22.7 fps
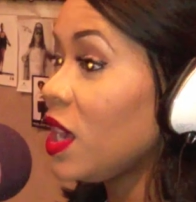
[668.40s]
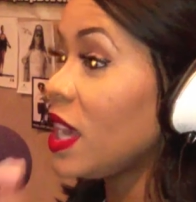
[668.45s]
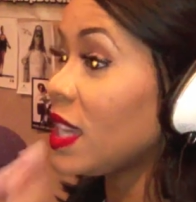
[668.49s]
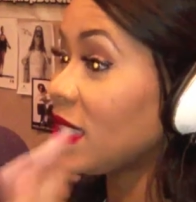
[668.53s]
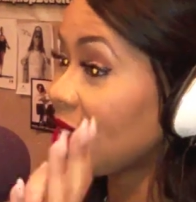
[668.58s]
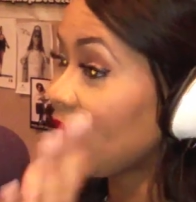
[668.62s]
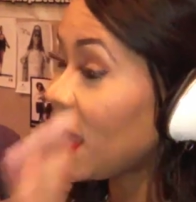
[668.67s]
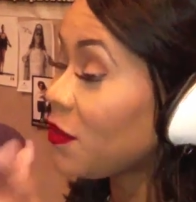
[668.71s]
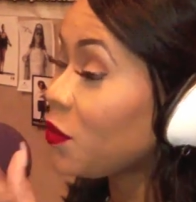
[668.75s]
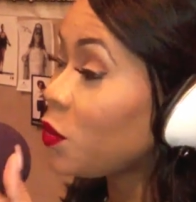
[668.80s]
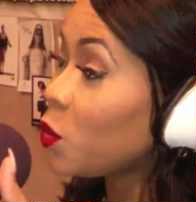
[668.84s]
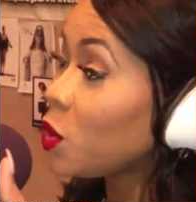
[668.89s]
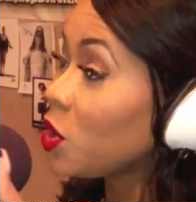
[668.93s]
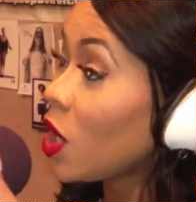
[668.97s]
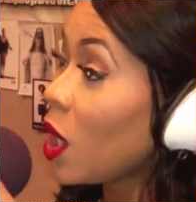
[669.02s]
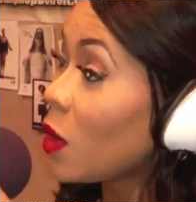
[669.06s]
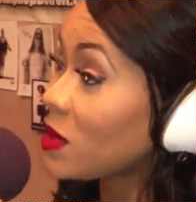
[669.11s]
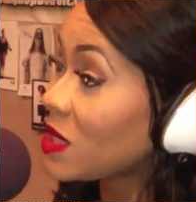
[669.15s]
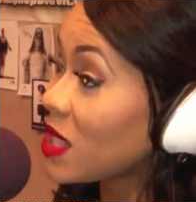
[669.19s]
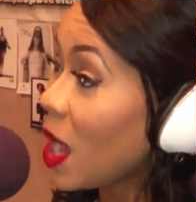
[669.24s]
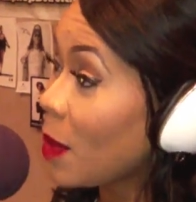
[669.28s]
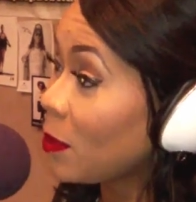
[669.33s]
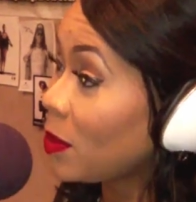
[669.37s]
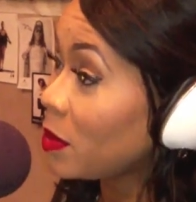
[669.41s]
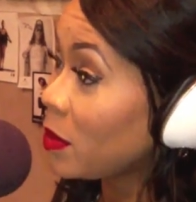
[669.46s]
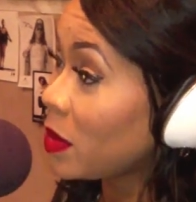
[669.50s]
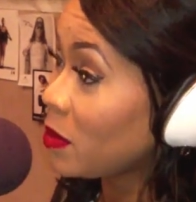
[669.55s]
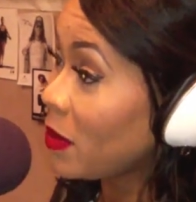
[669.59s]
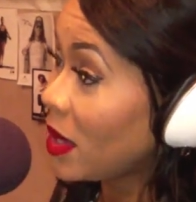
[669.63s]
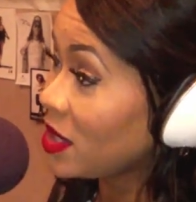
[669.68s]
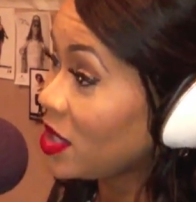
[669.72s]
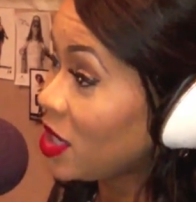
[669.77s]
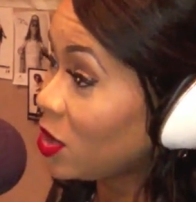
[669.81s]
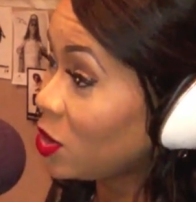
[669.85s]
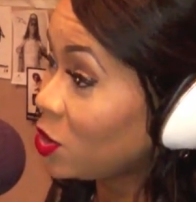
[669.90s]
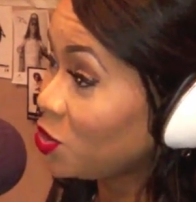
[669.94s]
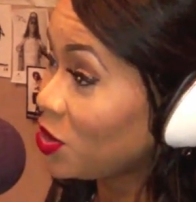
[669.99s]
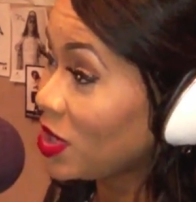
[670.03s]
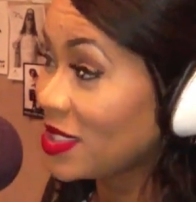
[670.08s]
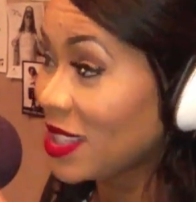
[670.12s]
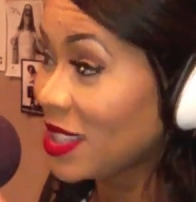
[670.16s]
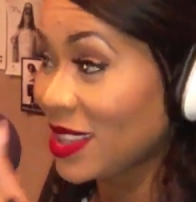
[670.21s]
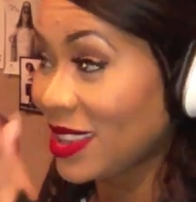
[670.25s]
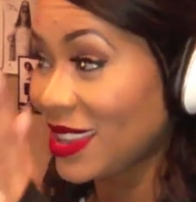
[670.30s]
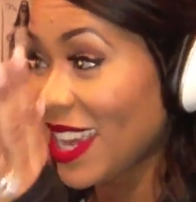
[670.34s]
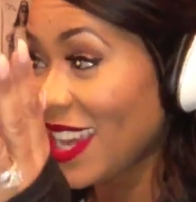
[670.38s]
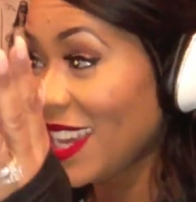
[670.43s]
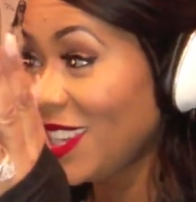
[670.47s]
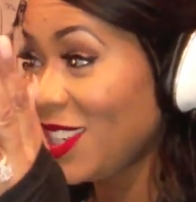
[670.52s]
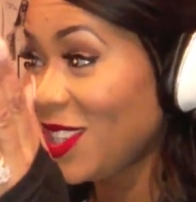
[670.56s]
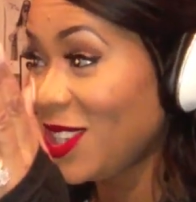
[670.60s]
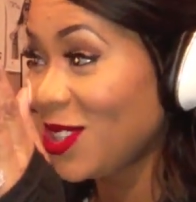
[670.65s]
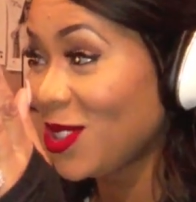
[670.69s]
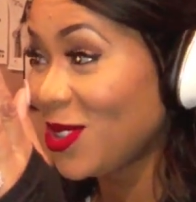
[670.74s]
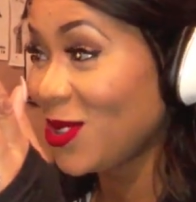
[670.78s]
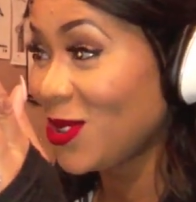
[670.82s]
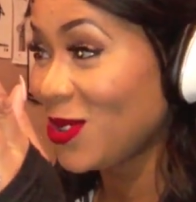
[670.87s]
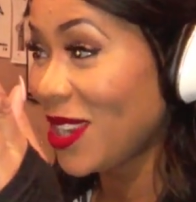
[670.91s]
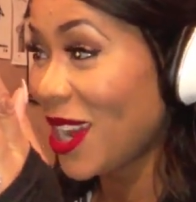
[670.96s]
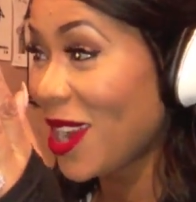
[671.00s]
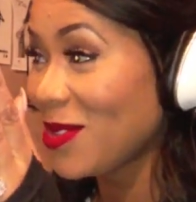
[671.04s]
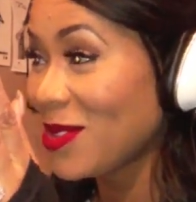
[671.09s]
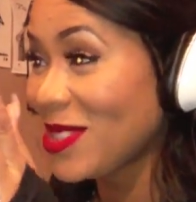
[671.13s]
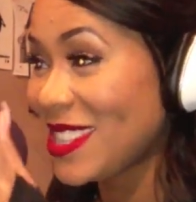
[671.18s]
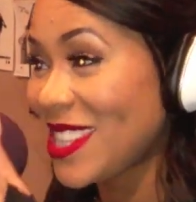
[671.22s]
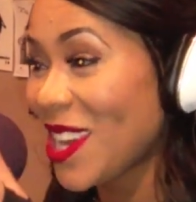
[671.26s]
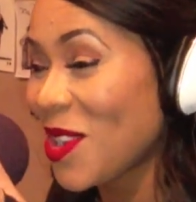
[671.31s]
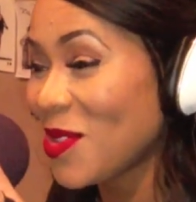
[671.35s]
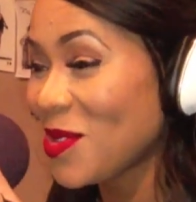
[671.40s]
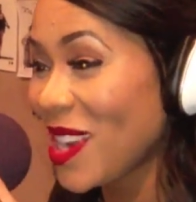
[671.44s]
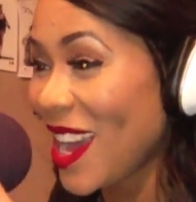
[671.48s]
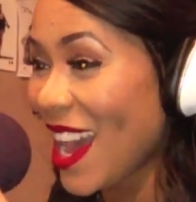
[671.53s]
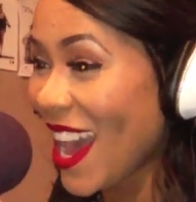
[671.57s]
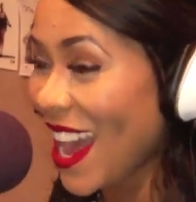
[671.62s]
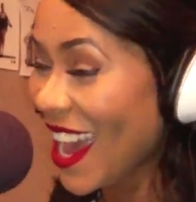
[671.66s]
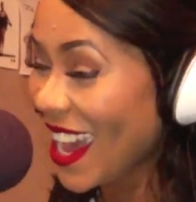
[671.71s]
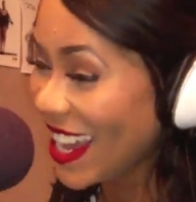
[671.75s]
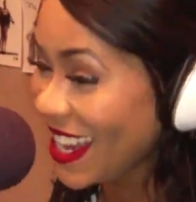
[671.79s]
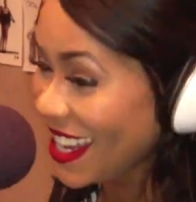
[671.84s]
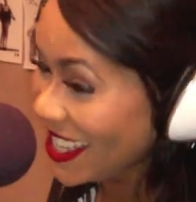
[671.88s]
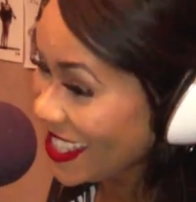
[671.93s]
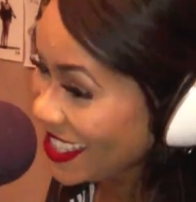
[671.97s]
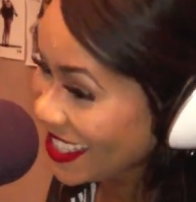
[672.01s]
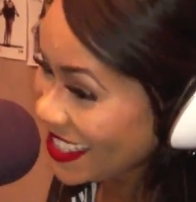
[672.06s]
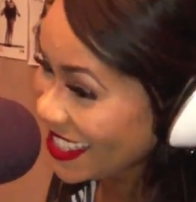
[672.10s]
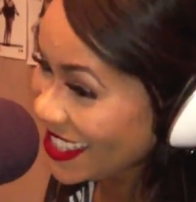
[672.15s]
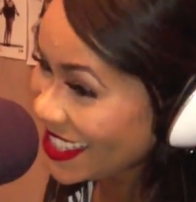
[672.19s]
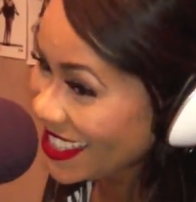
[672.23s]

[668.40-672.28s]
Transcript: Except for when y'all was complimenting my yellow dress. Now, thank you. That was so nice.